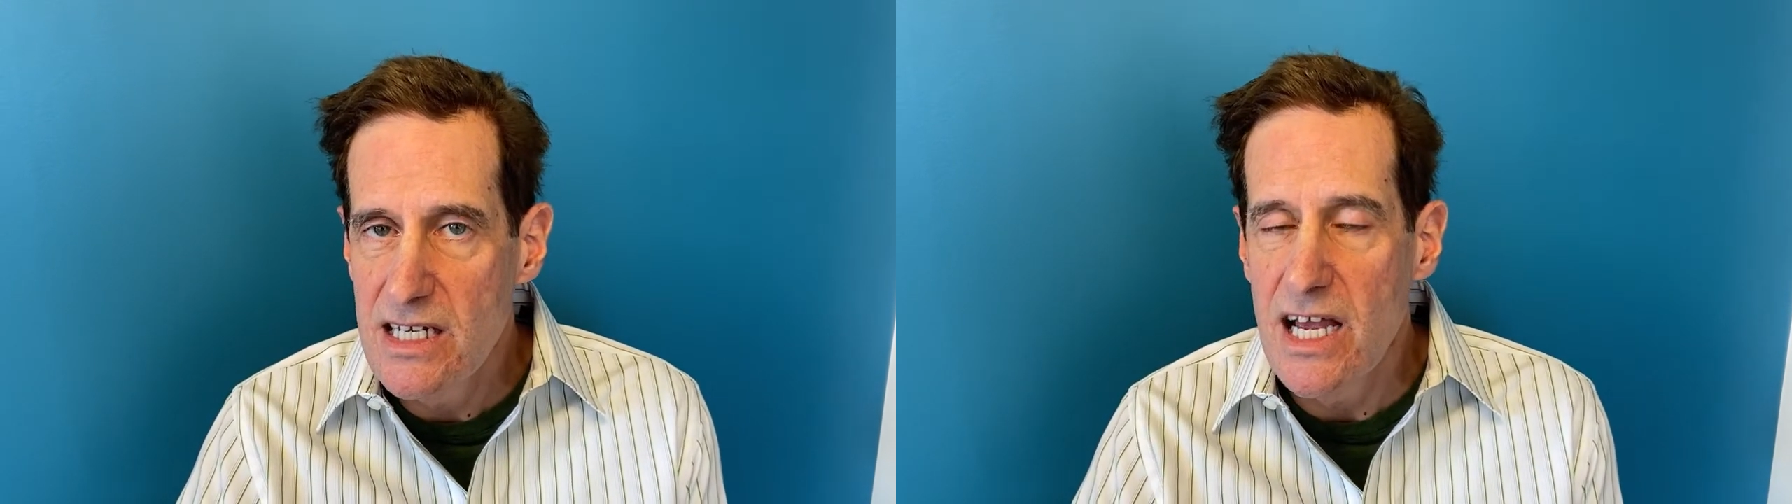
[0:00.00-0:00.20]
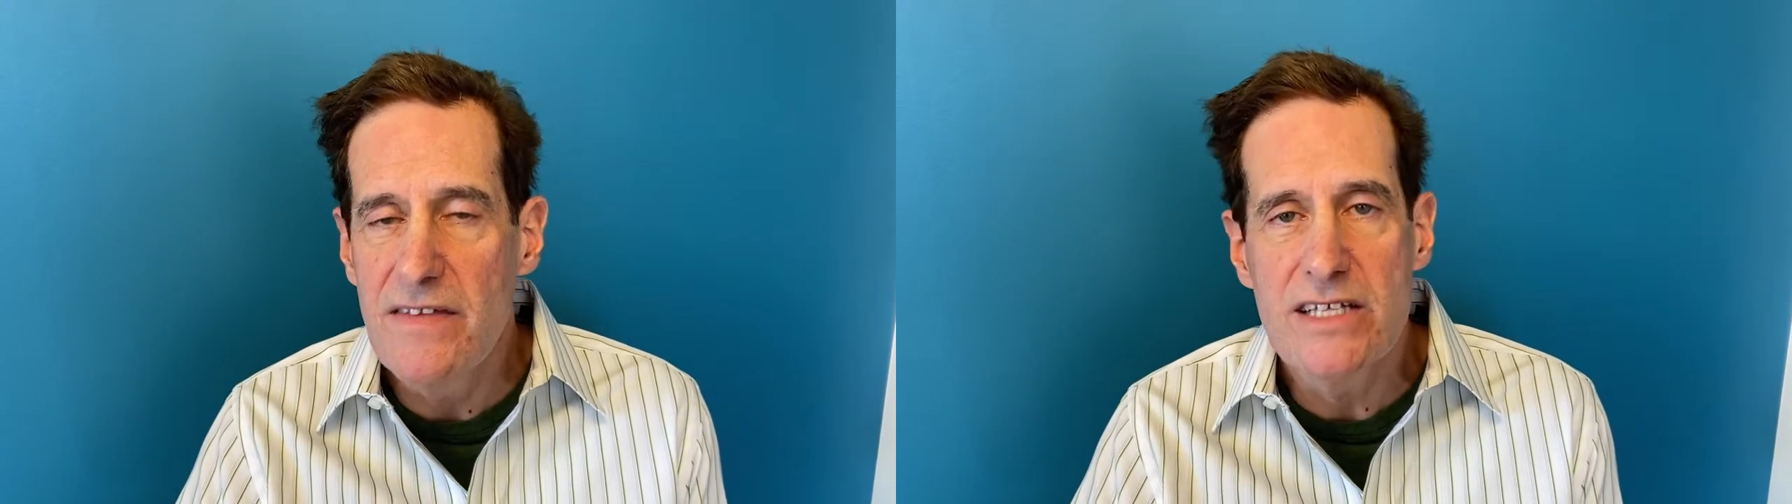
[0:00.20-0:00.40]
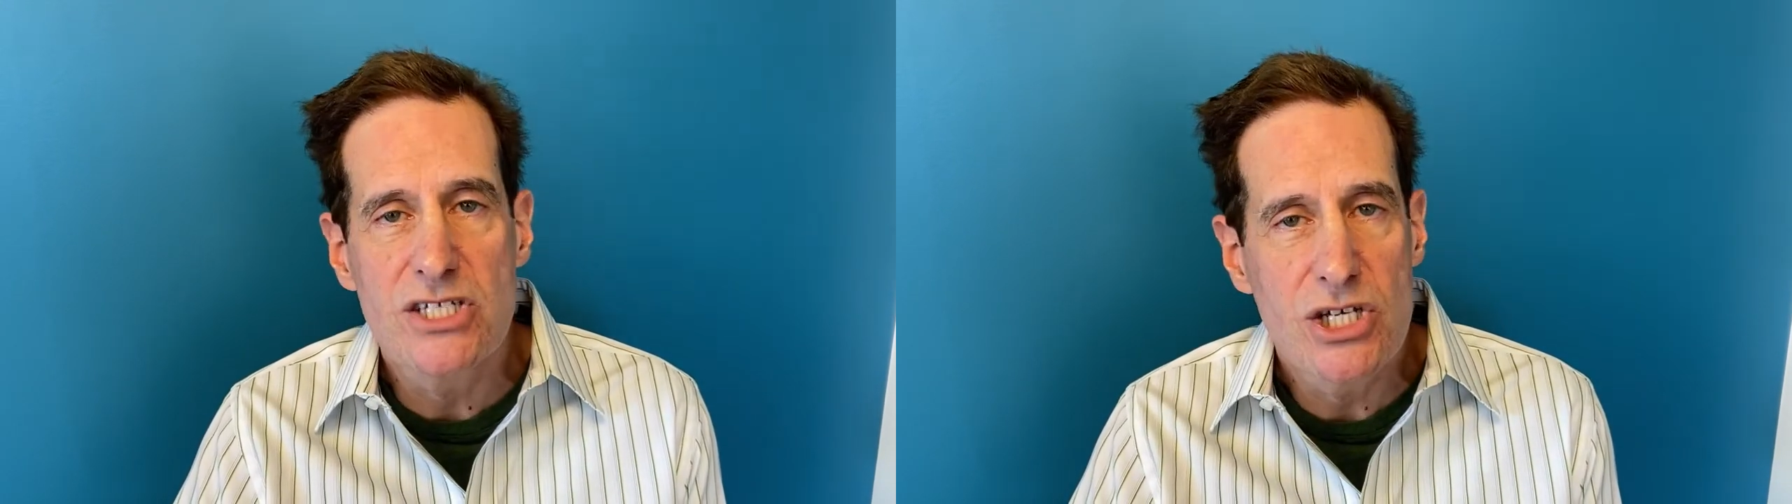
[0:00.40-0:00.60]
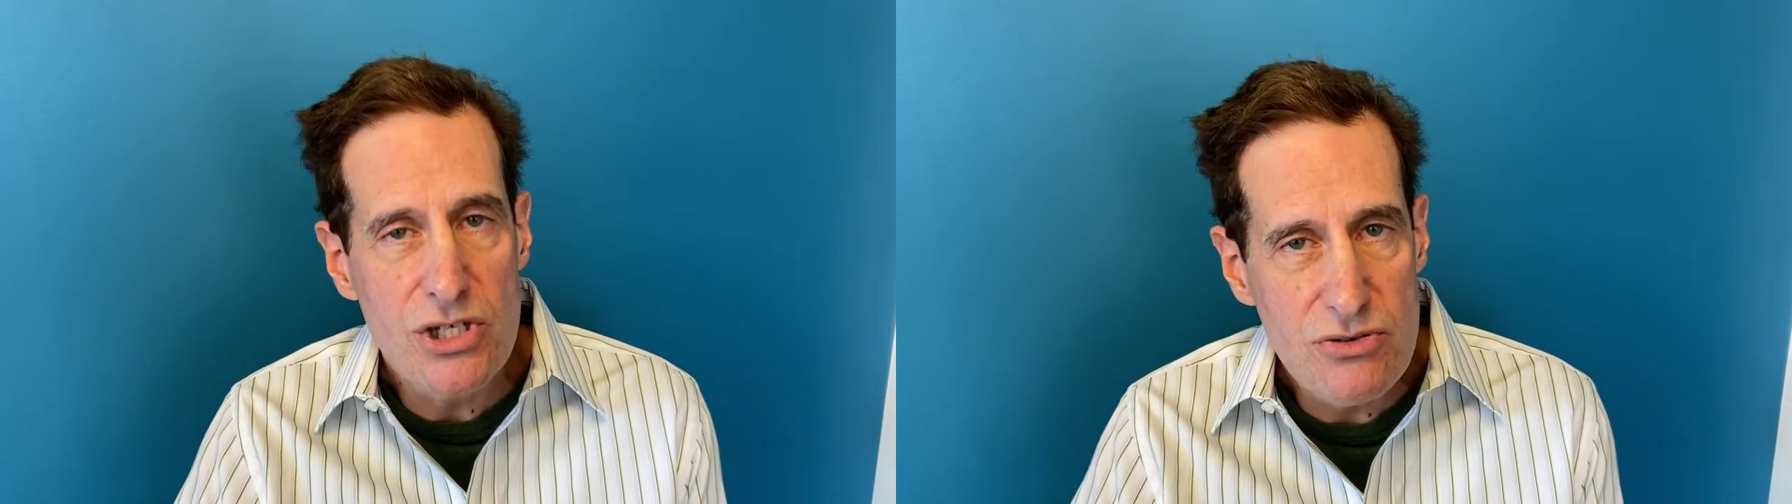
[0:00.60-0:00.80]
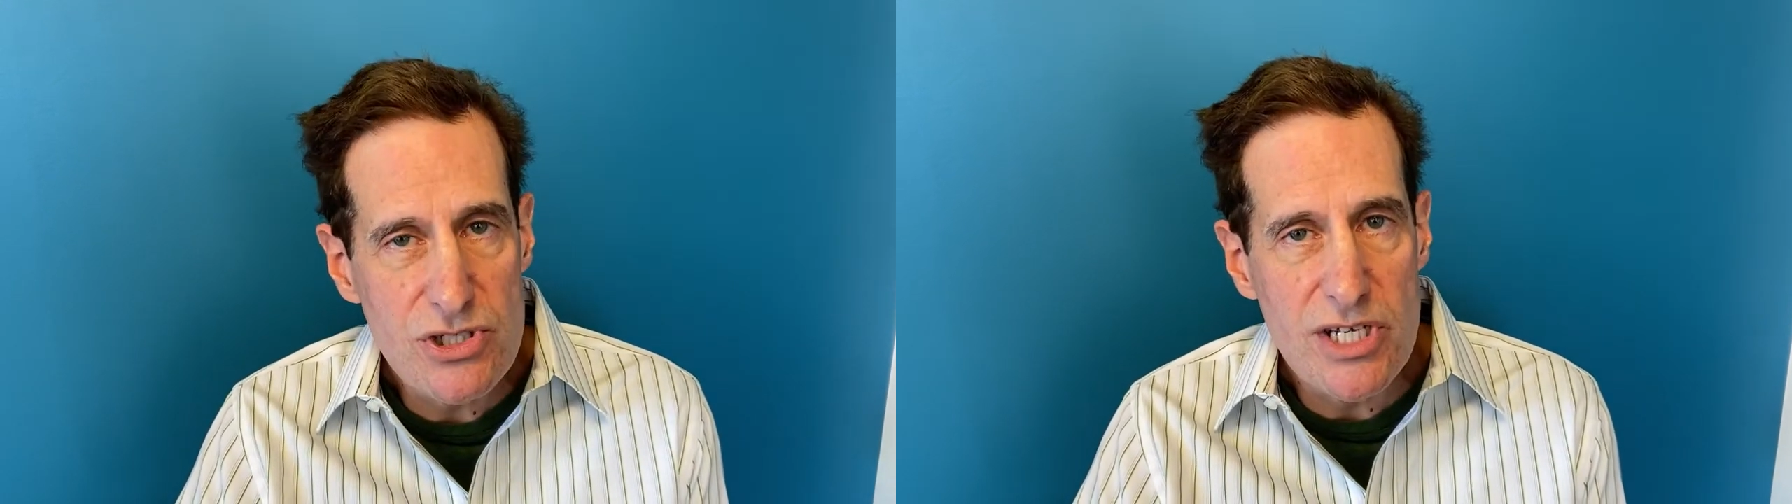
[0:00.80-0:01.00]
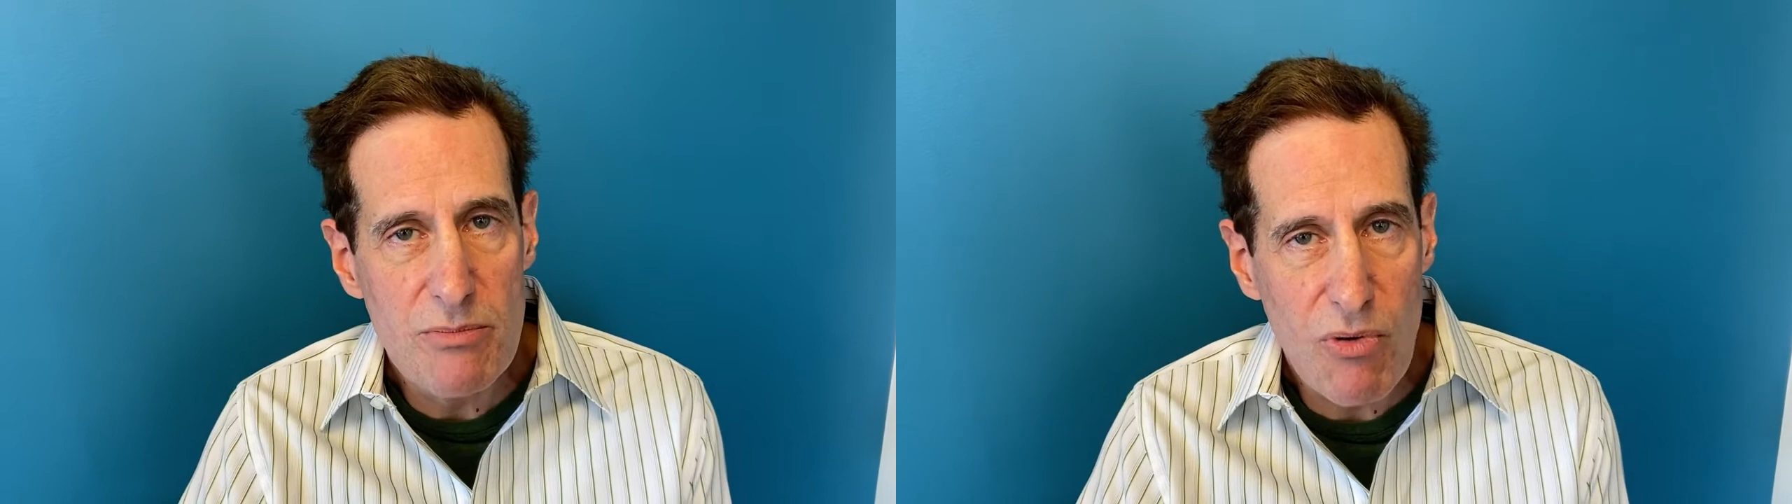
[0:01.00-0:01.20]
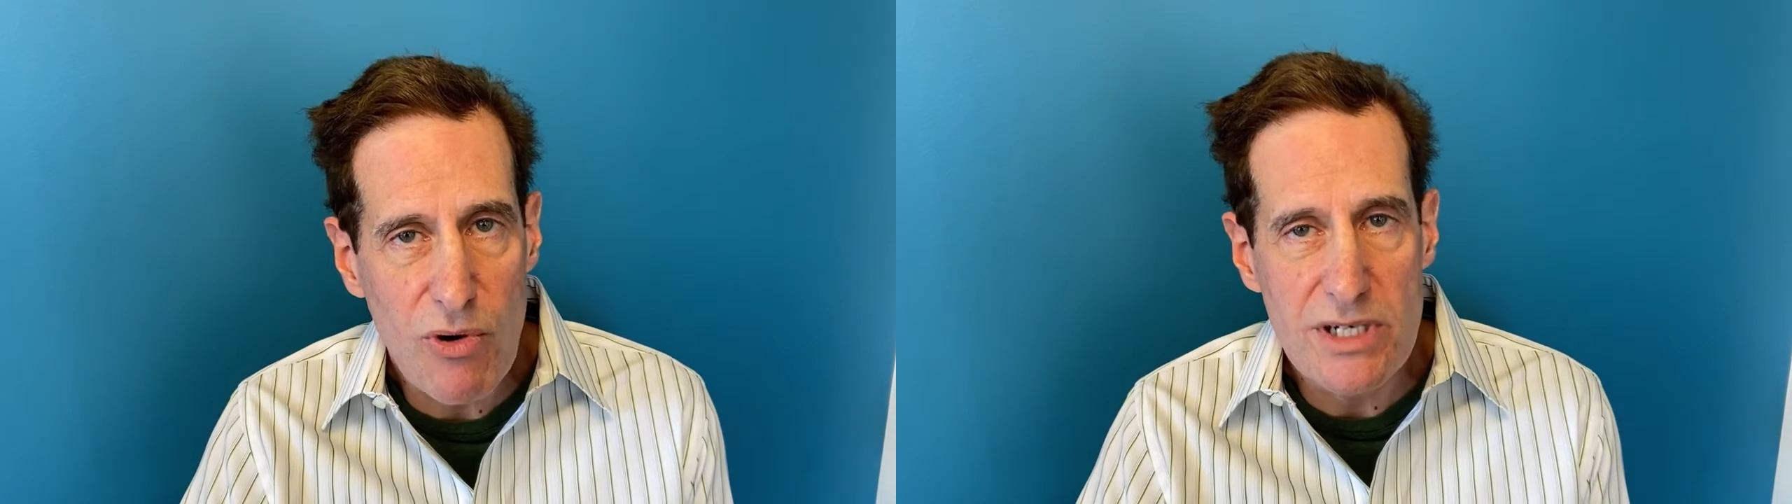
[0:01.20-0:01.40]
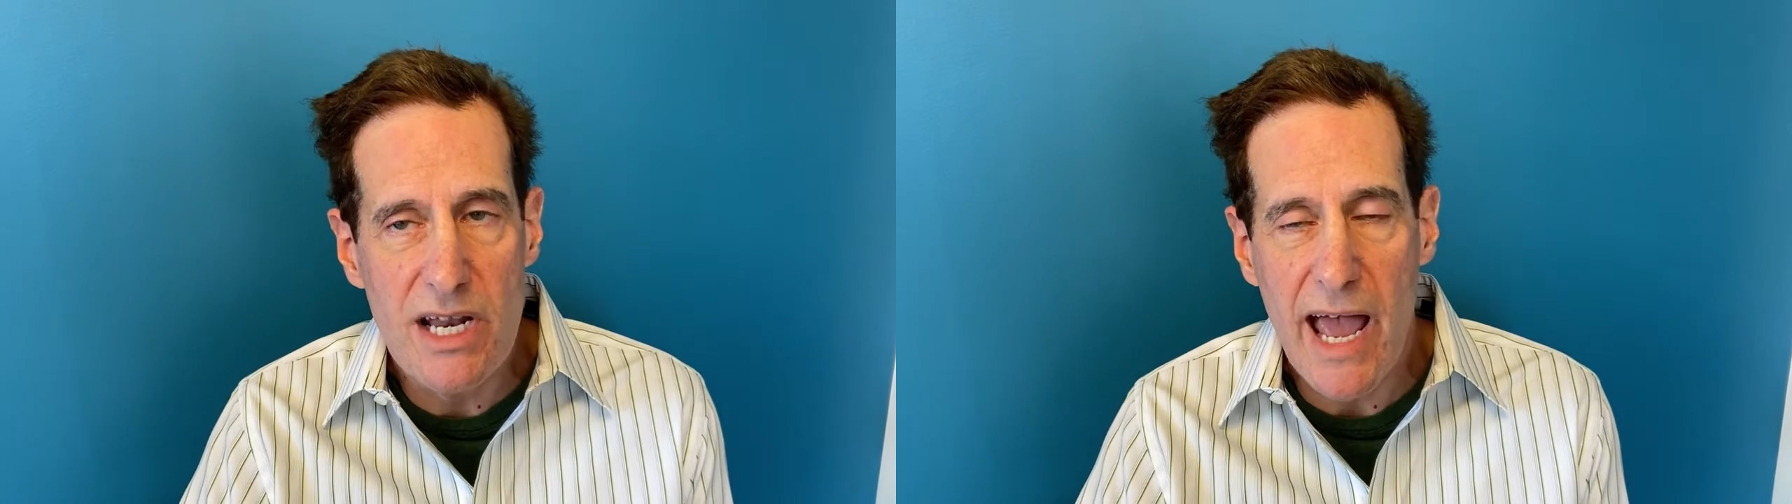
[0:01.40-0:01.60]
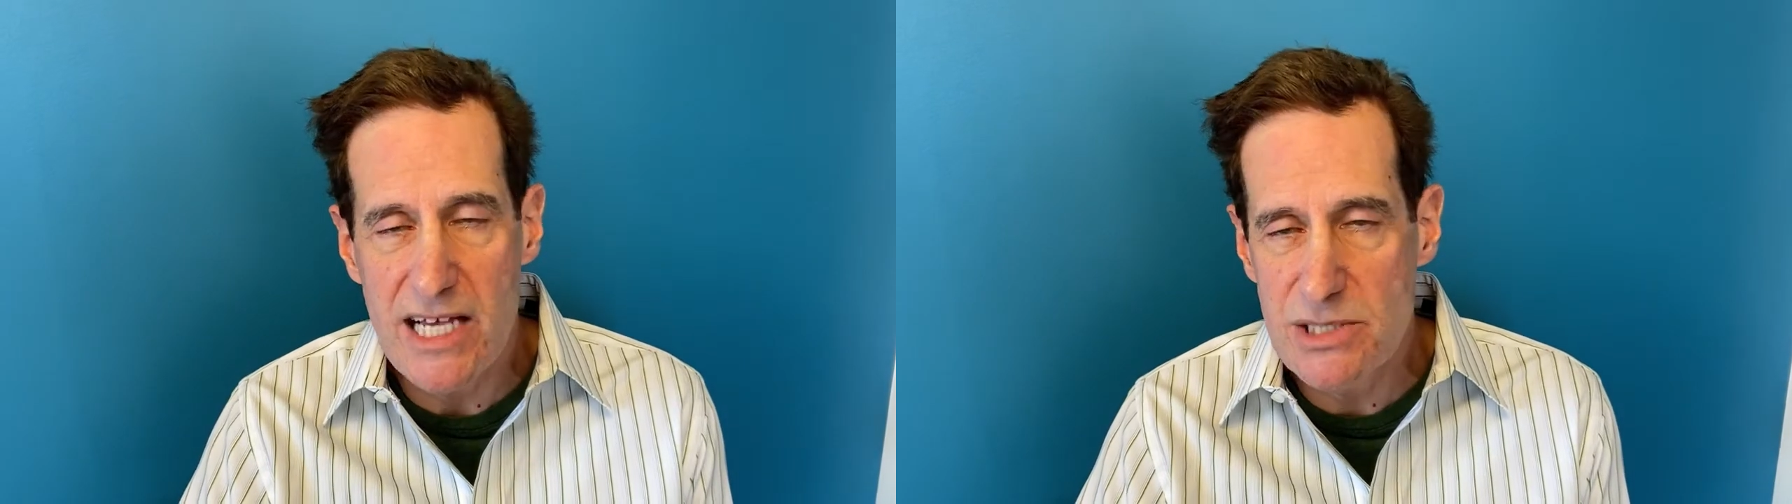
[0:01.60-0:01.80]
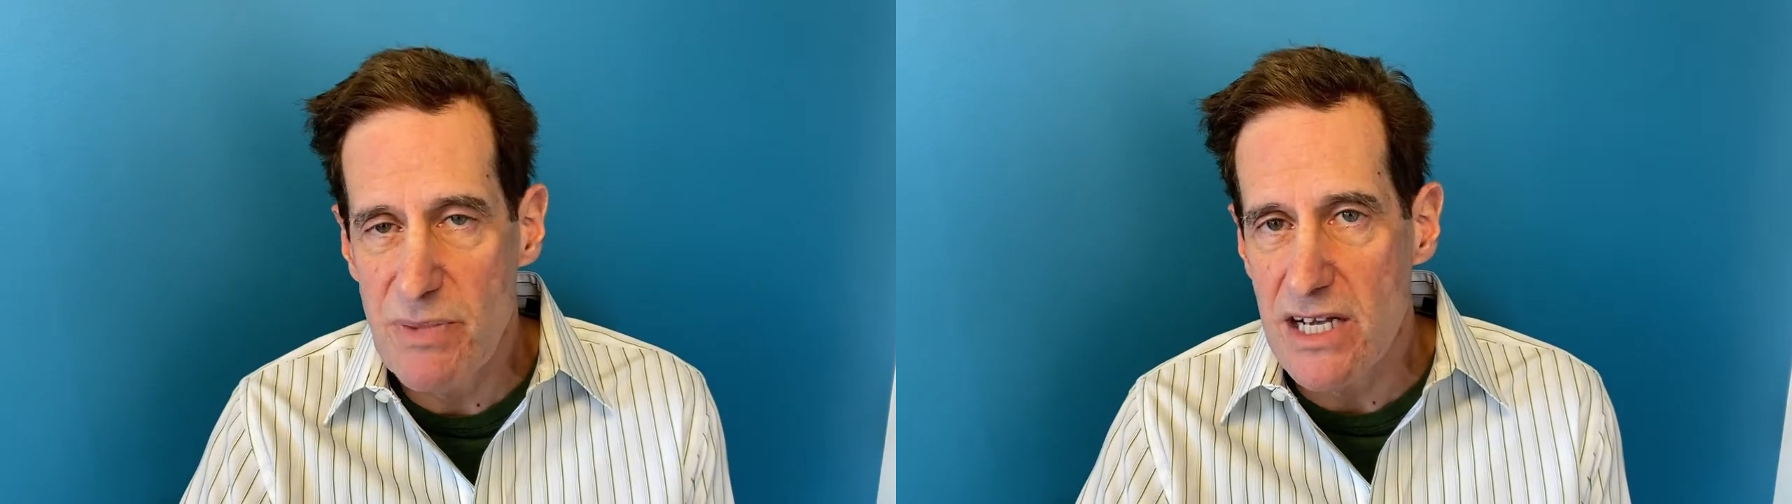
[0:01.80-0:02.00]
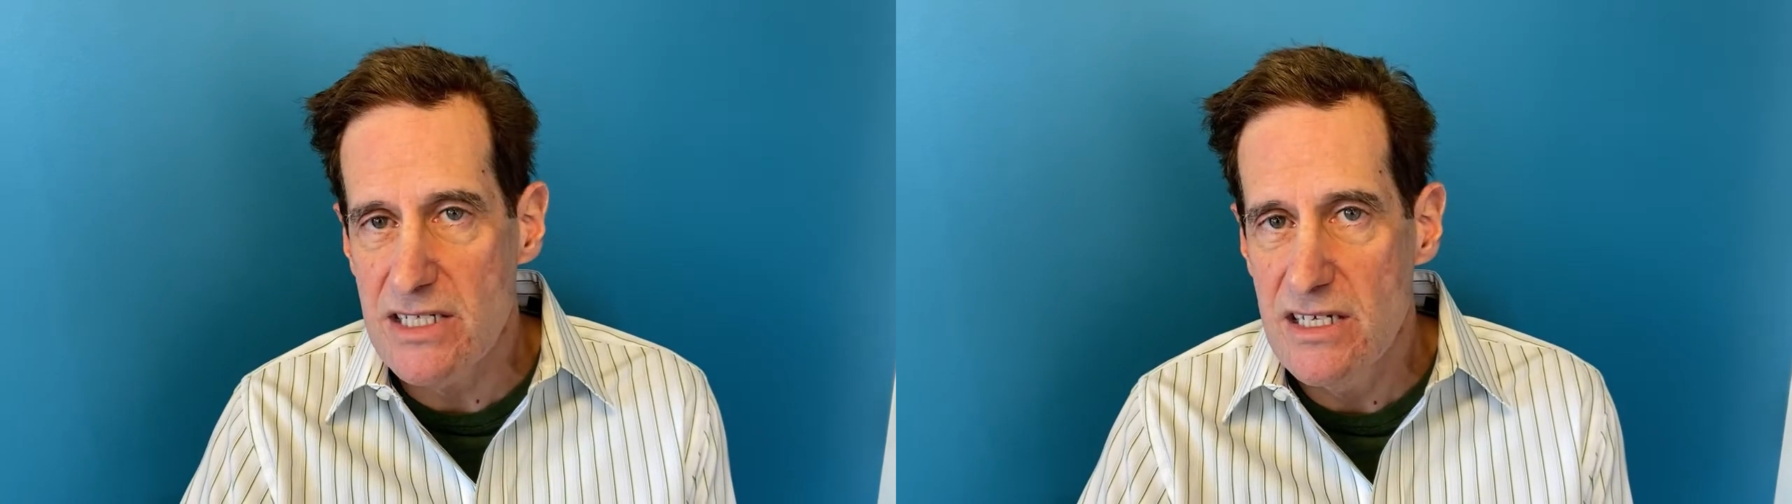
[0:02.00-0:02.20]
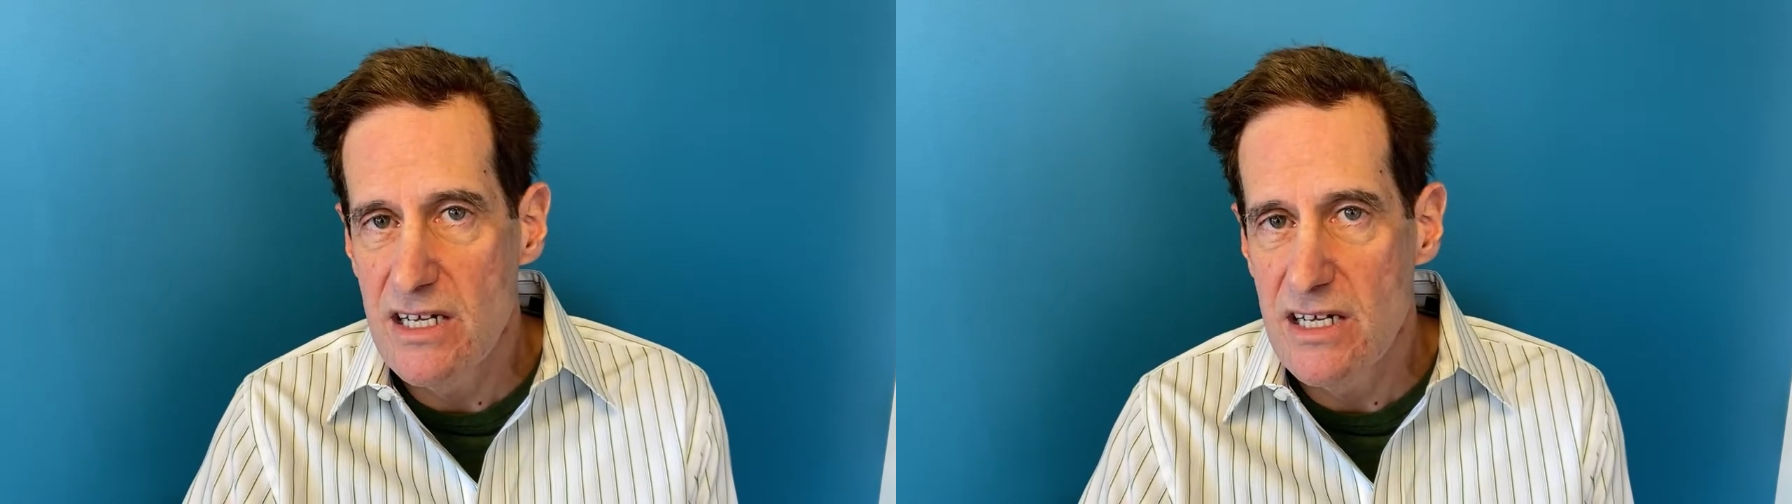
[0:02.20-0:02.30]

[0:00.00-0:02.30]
And that's a hugely important aspect